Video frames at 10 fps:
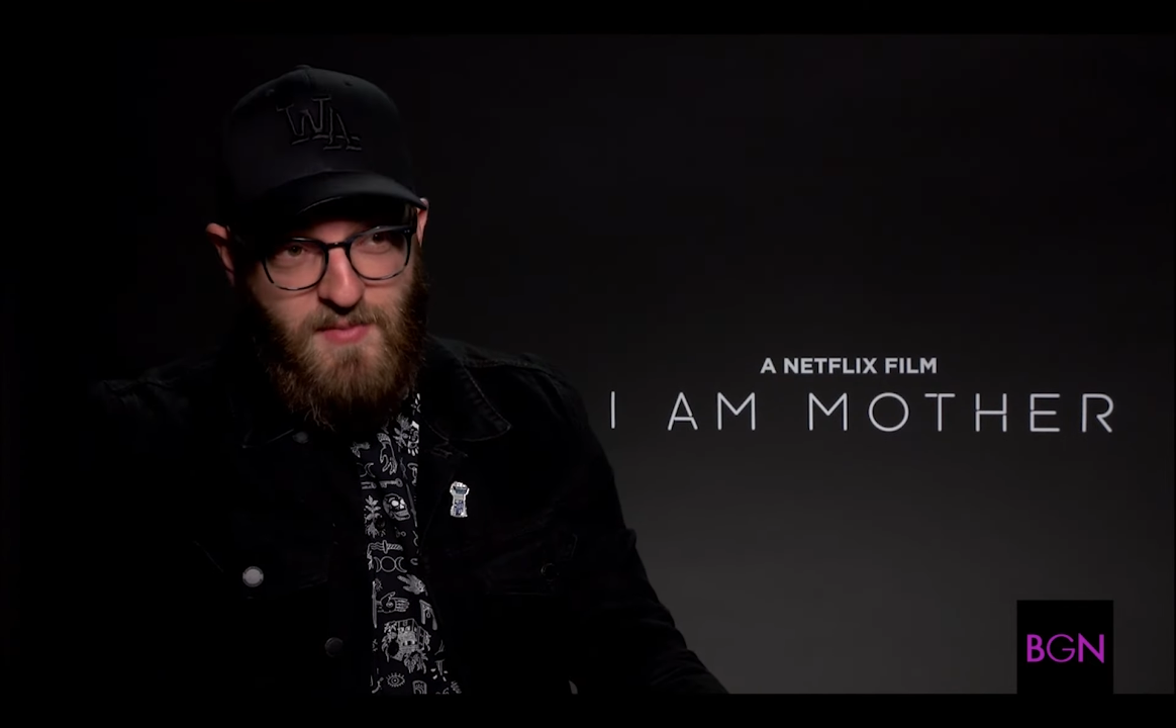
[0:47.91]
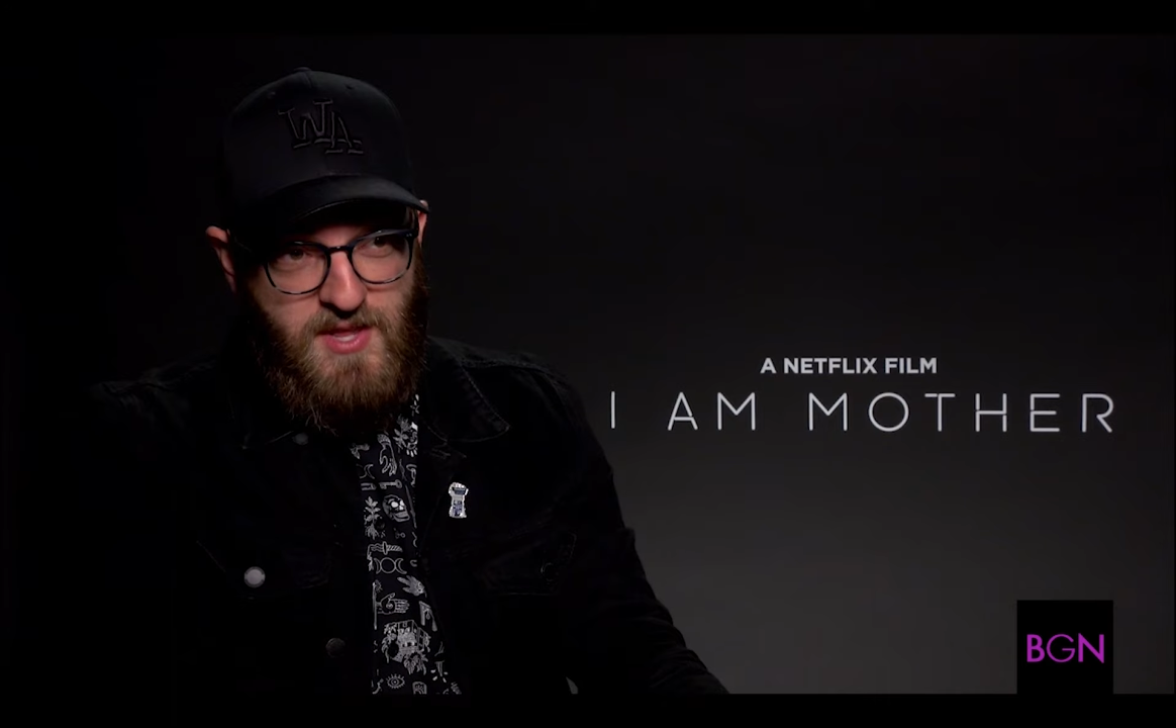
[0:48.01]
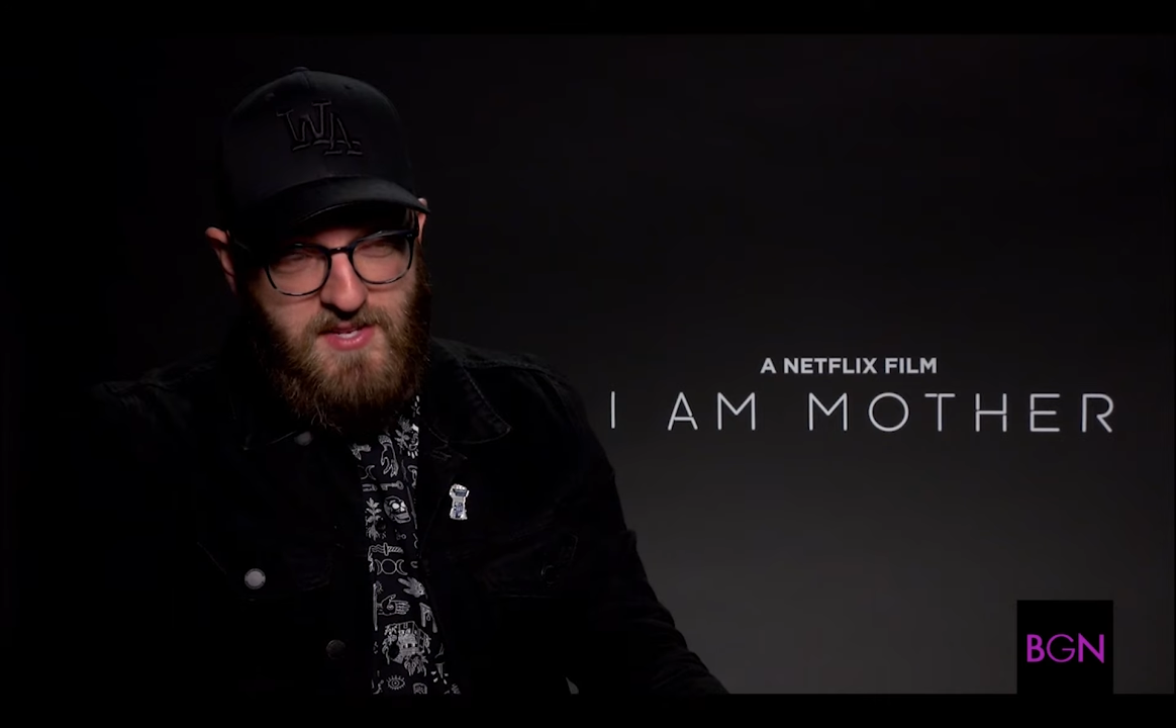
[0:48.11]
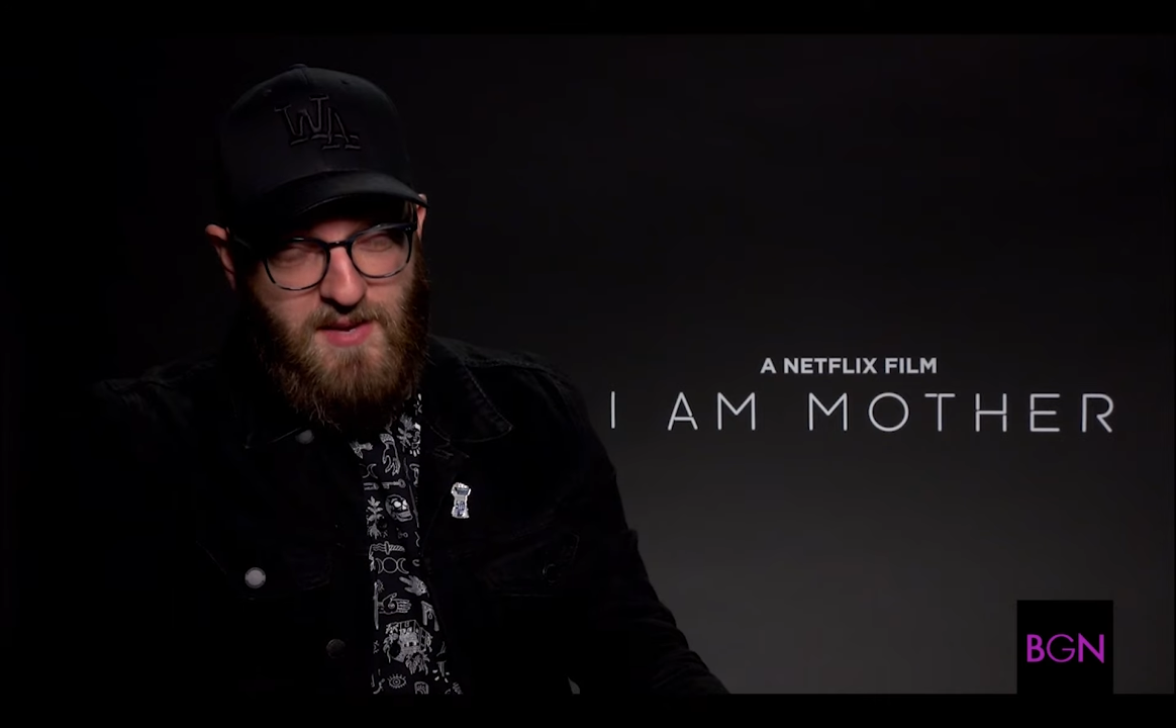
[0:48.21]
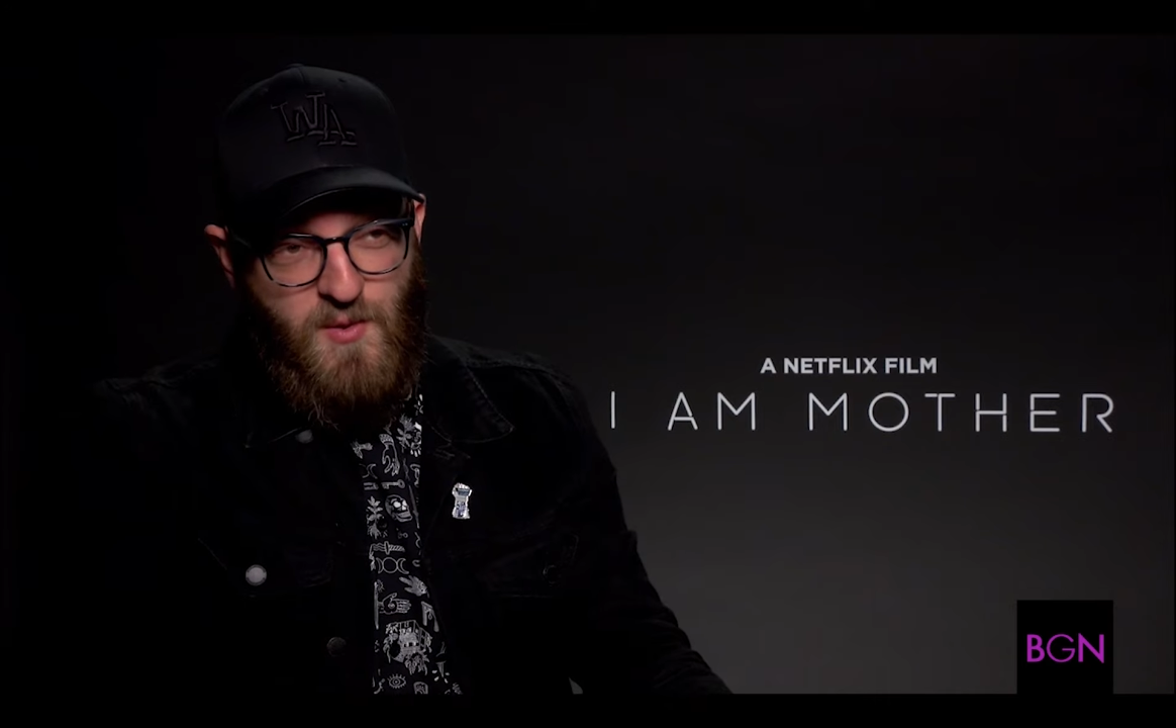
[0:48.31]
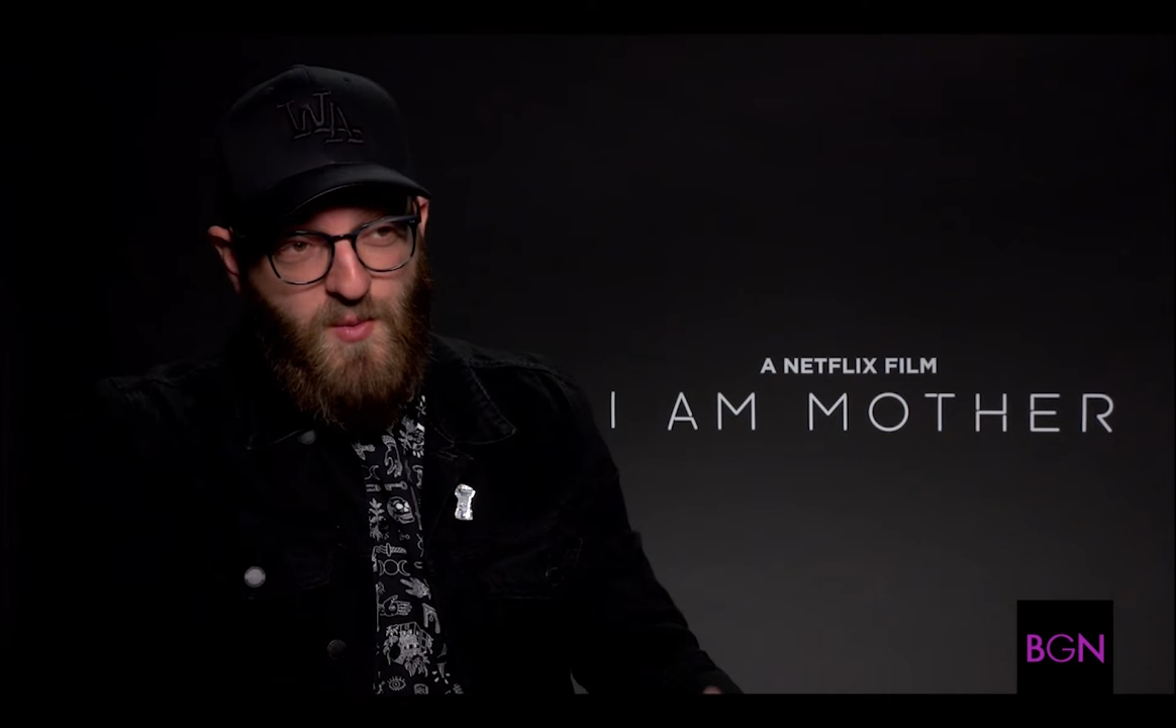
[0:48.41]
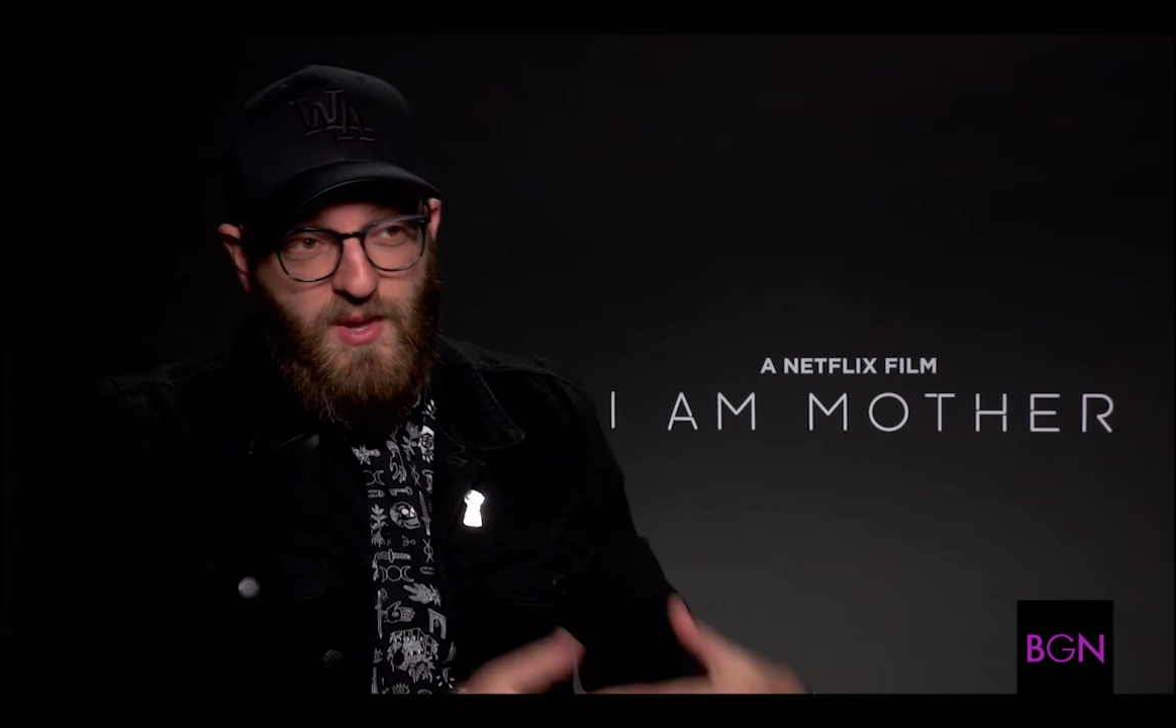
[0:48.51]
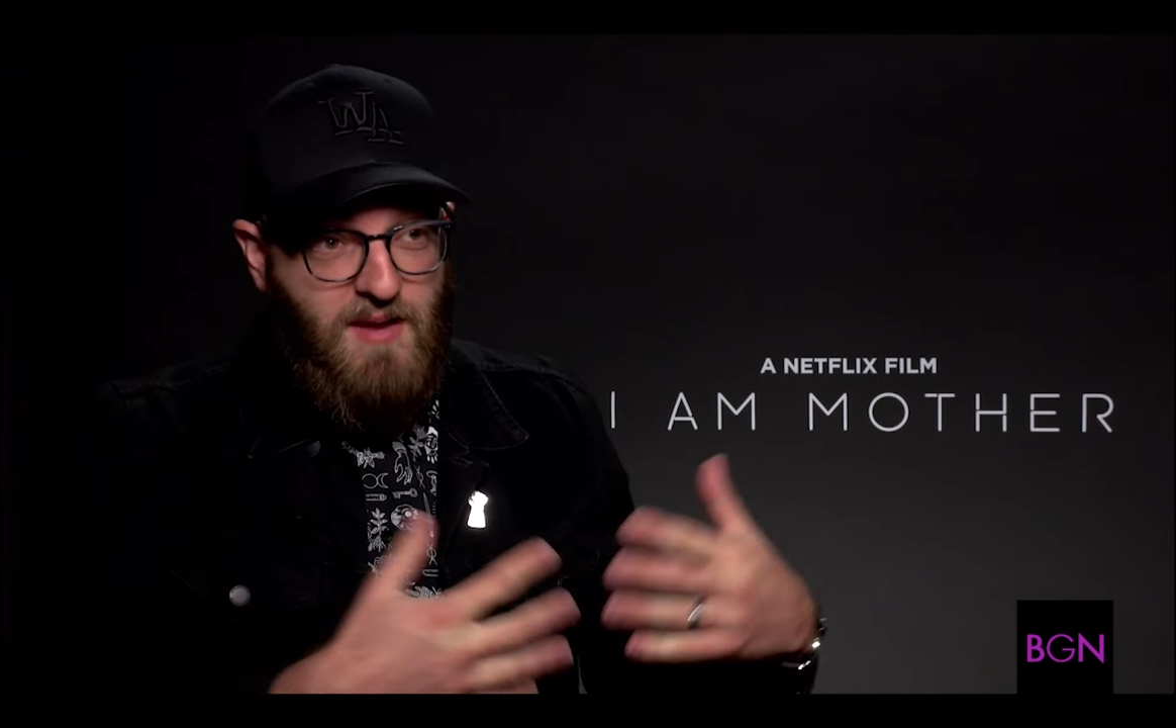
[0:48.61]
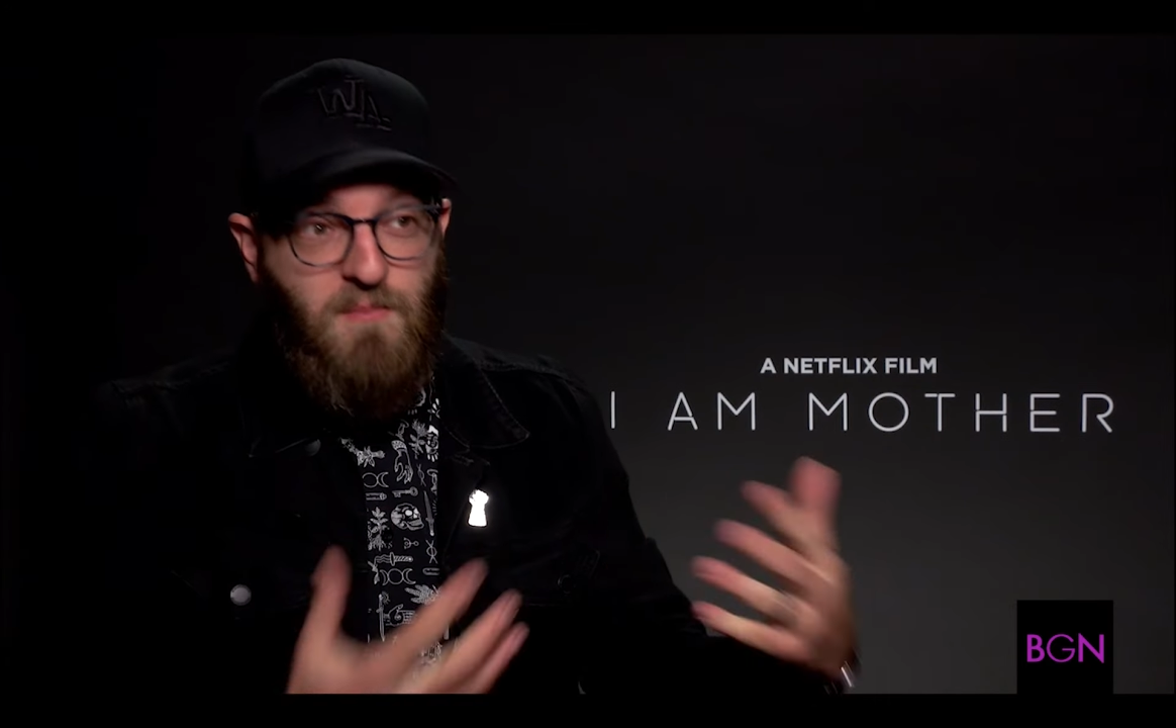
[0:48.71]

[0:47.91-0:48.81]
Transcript: something that's going to be really